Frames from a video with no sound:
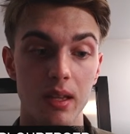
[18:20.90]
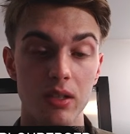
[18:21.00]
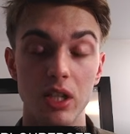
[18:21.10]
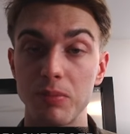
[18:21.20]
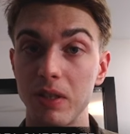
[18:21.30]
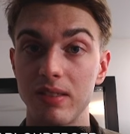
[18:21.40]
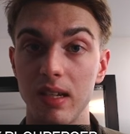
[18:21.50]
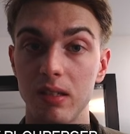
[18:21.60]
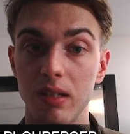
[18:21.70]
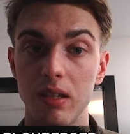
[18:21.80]
ChessBase
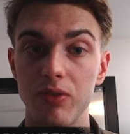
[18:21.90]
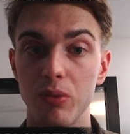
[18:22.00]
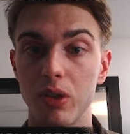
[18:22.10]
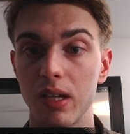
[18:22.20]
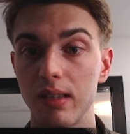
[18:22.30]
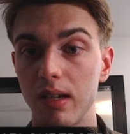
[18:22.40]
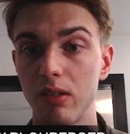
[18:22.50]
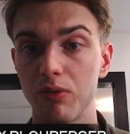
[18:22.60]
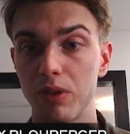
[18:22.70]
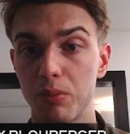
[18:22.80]
sale if you want to get any
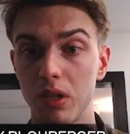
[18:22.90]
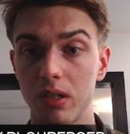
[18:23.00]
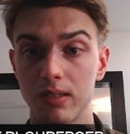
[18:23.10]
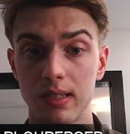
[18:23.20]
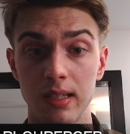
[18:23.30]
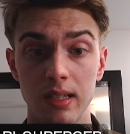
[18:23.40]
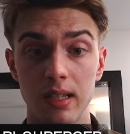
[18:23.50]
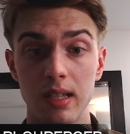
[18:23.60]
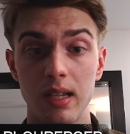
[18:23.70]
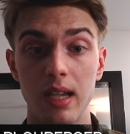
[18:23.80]
of their products.
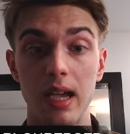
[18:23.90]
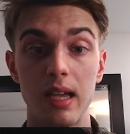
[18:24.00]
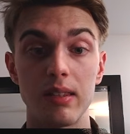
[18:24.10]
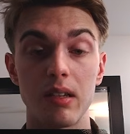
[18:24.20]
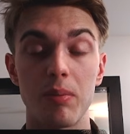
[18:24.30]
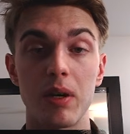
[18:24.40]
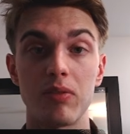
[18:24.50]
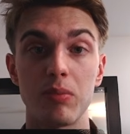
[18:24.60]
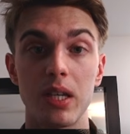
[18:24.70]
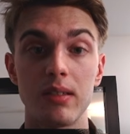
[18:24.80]
And apart
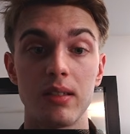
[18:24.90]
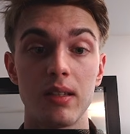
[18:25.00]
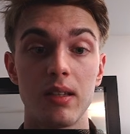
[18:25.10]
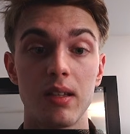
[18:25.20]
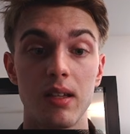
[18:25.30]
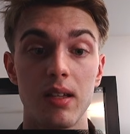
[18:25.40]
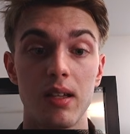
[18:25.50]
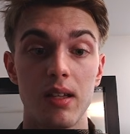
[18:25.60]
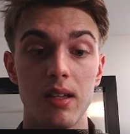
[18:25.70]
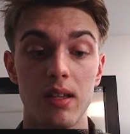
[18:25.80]
from that,
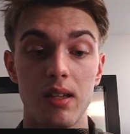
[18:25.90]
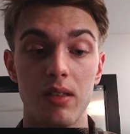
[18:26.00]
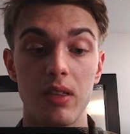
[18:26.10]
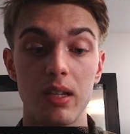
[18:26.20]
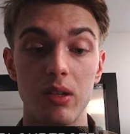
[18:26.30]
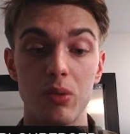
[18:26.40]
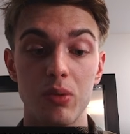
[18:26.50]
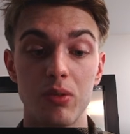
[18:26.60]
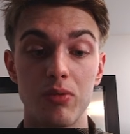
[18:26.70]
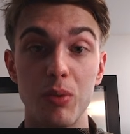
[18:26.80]
thank you
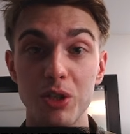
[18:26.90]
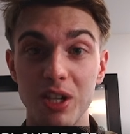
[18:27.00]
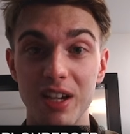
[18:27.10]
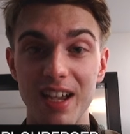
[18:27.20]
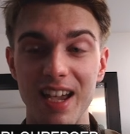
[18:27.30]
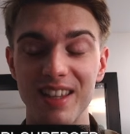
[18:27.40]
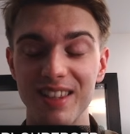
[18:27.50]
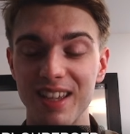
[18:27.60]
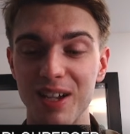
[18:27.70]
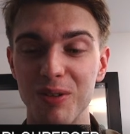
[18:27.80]
for watching, and
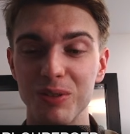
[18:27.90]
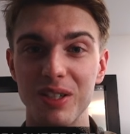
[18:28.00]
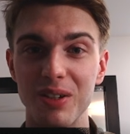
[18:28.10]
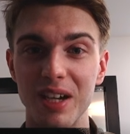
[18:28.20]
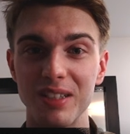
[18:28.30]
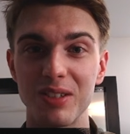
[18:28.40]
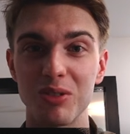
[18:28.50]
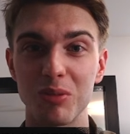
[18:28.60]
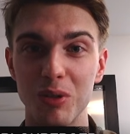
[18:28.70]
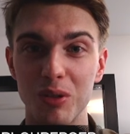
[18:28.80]
I will see you guys
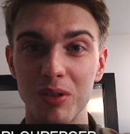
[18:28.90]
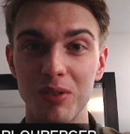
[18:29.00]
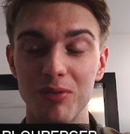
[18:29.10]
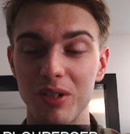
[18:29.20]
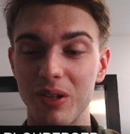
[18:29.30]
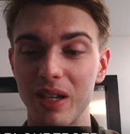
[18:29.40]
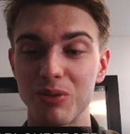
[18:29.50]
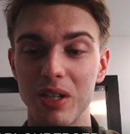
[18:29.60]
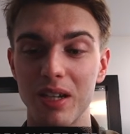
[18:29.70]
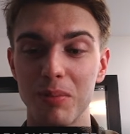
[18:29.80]
tomorrow for the next
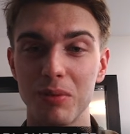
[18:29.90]
recap.